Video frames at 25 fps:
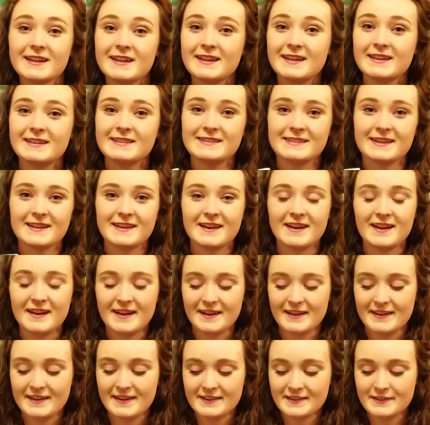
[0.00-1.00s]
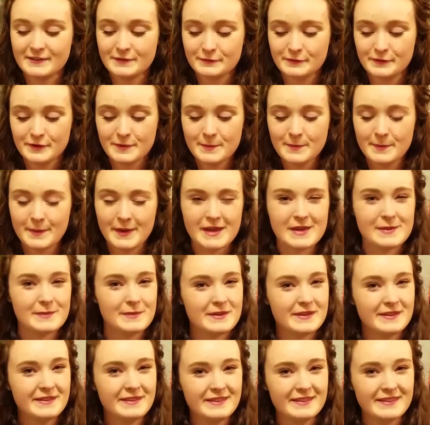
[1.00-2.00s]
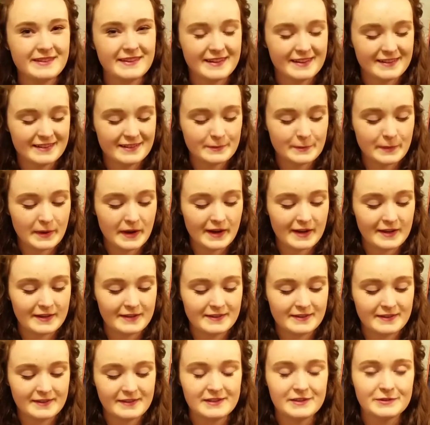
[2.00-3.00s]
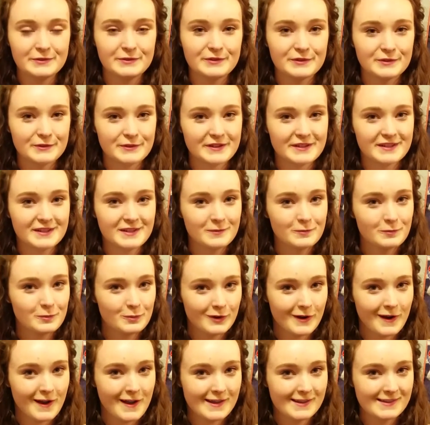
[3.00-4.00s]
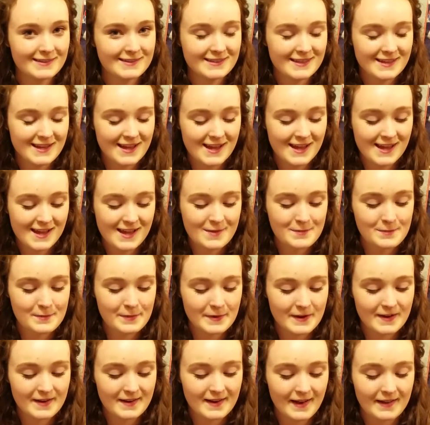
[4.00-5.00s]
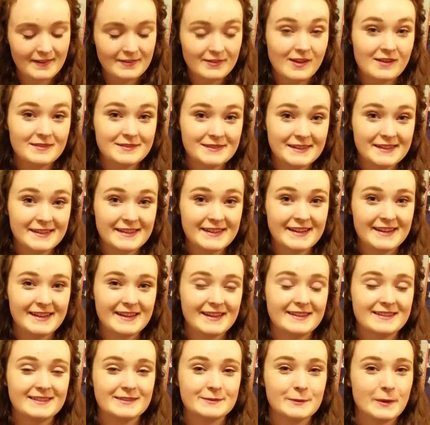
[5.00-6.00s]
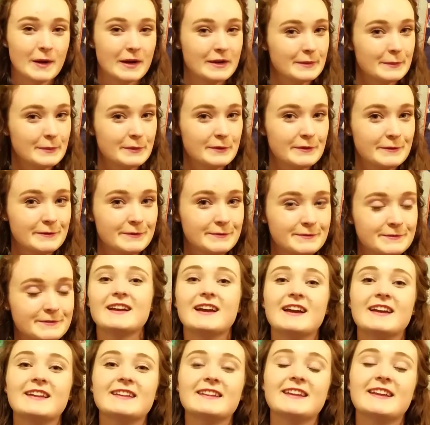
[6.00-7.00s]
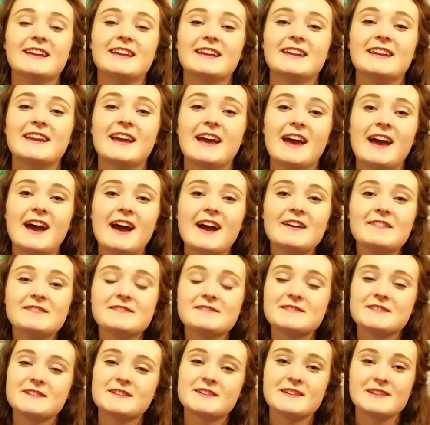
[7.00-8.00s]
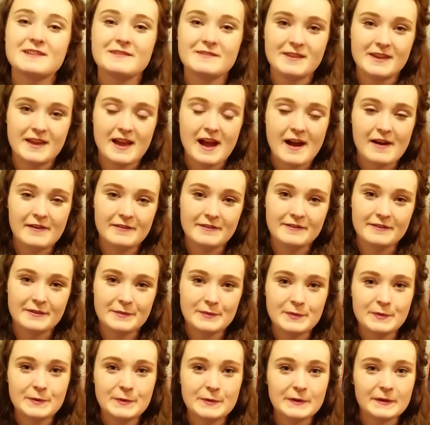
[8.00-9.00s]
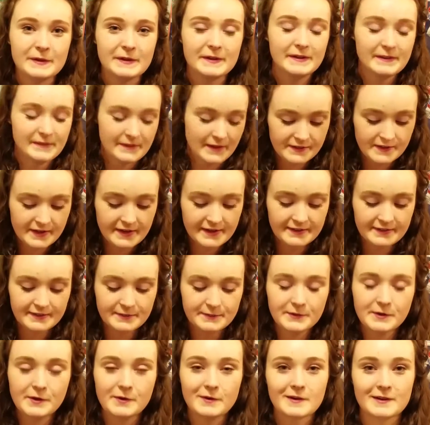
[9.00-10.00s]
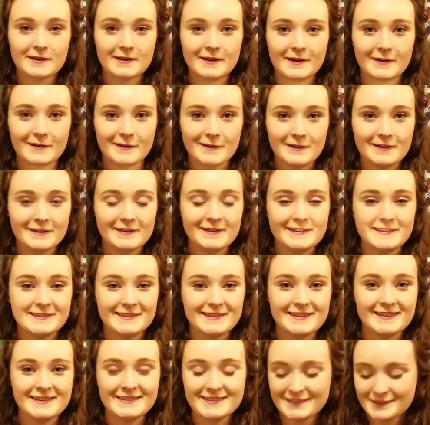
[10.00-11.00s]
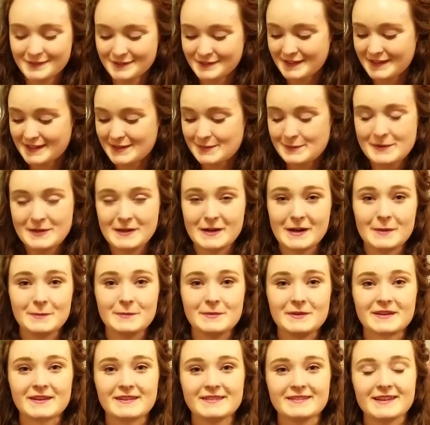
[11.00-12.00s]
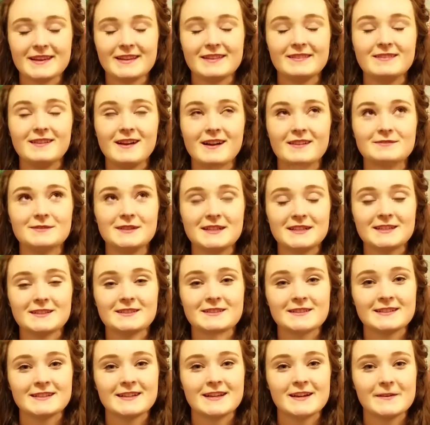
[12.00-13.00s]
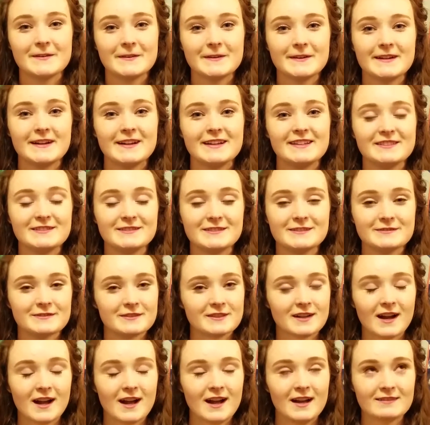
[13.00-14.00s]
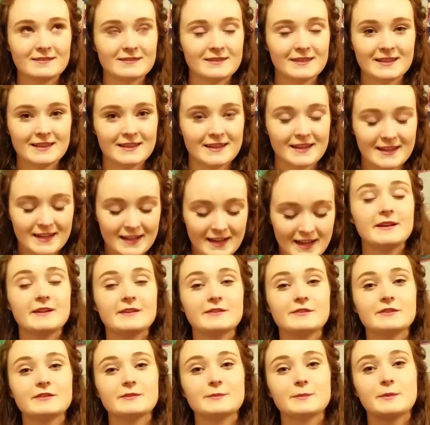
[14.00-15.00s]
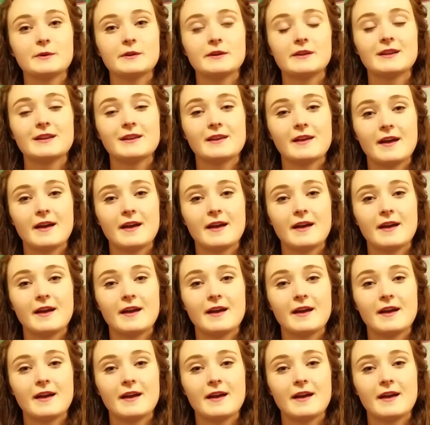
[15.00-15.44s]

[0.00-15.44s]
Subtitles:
It's for babies and it's by the Eucerin brand. But I love it. It's waterproof, and then after you get out of the pool, take some coconut oil, and this is really beat up because I love my coconut oil. I use it for everything, and just put it